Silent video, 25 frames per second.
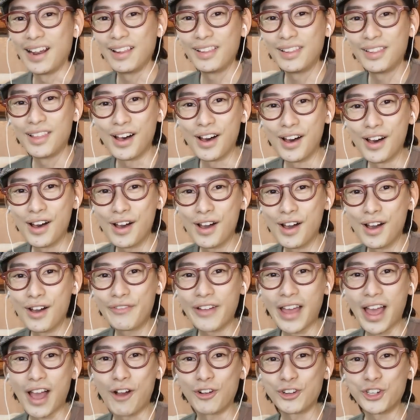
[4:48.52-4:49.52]
I
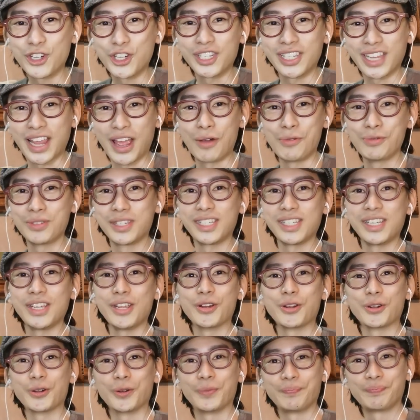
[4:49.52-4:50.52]
love how she sounds
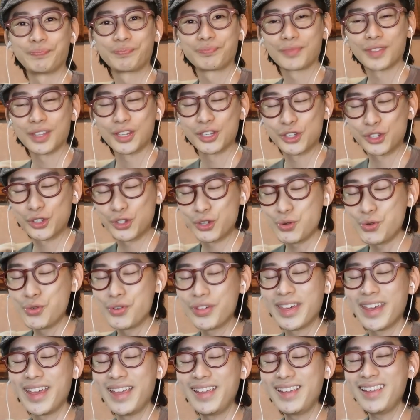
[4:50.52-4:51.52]
here,
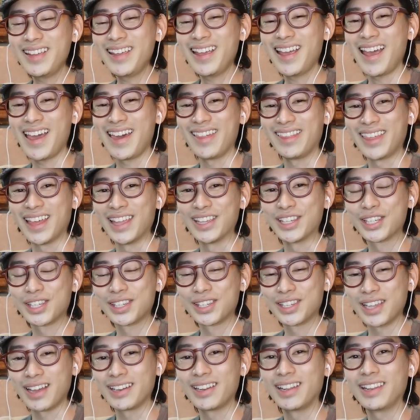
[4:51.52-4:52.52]
soothing and then
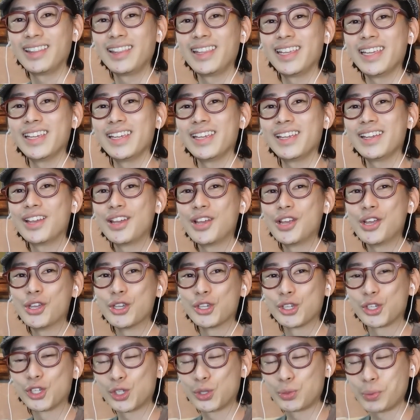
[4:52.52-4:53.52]
suddenly
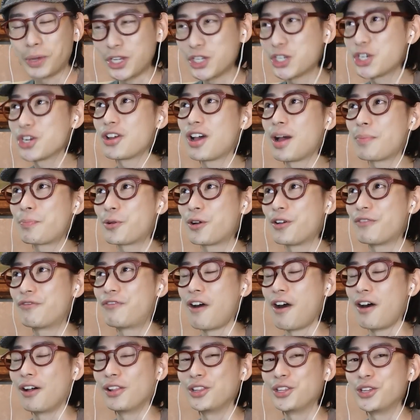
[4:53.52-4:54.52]
switching up
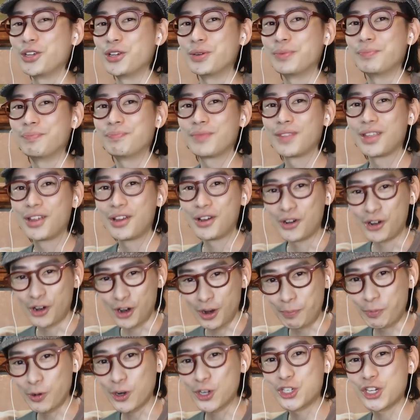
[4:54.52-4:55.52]
her volume,
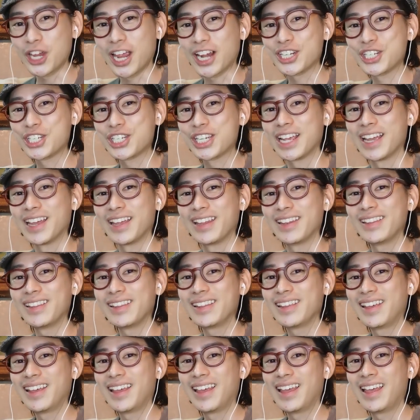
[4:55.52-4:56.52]
her
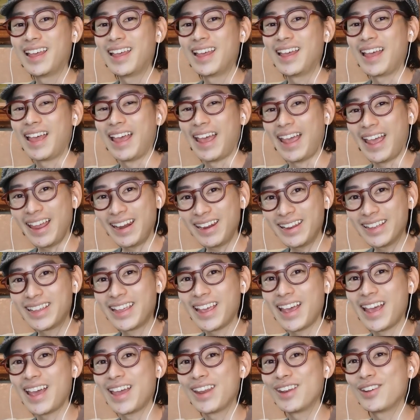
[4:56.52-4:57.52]
projection, And
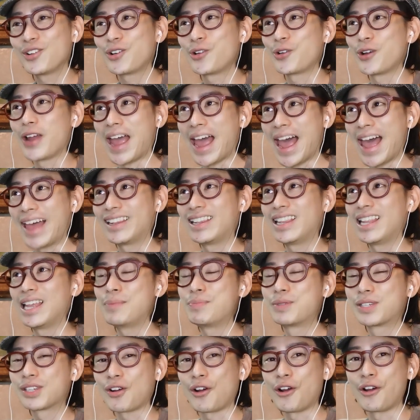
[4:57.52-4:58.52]
again, her
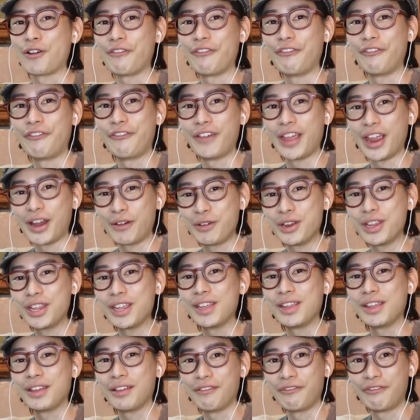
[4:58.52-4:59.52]
ad-libs are
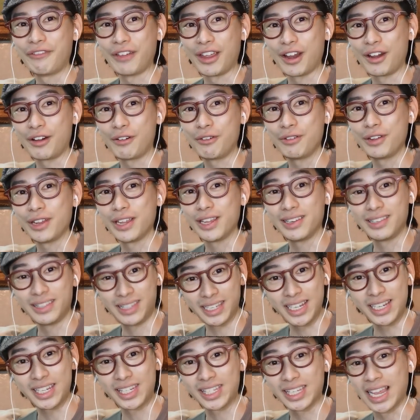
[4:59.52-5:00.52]
very, very
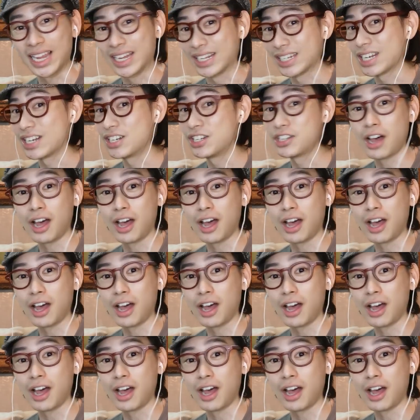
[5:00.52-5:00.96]
decent.